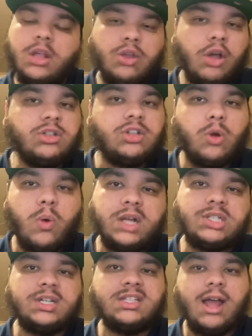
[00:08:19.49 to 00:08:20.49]
Those are the
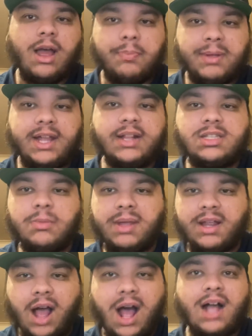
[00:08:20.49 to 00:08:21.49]
questions that begin to
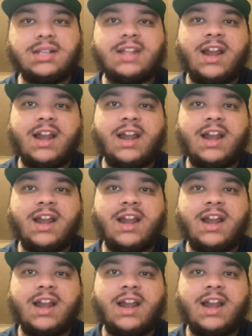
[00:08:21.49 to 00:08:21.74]
being asked.